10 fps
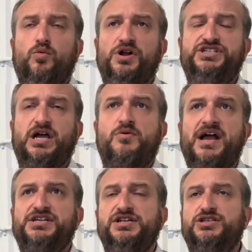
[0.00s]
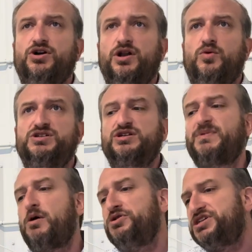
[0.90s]
which direction is good or which is
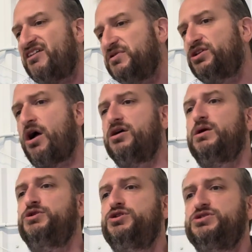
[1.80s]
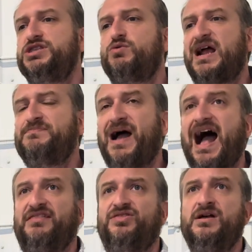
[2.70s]
bad. We just have Bitachon that we're choosing the right
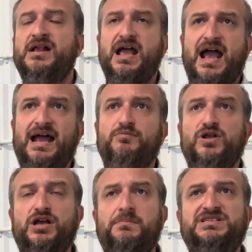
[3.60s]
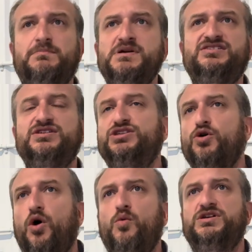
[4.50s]
path. And when it comes to mitzvahs,
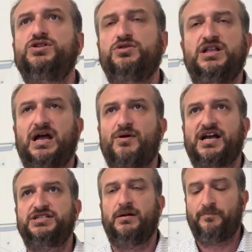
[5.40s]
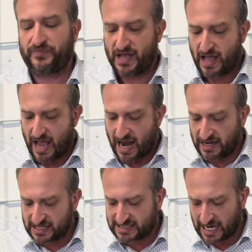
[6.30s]
you always know the direction.
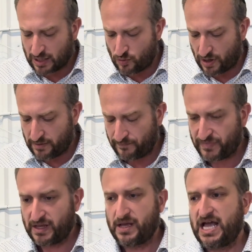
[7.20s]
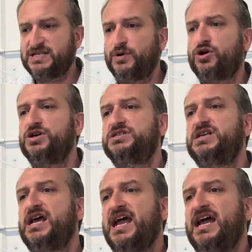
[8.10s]
And the second one is
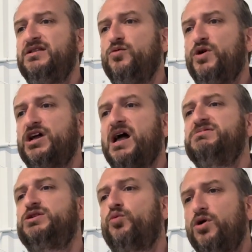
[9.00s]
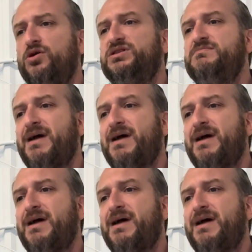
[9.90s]
because when it comes to worldly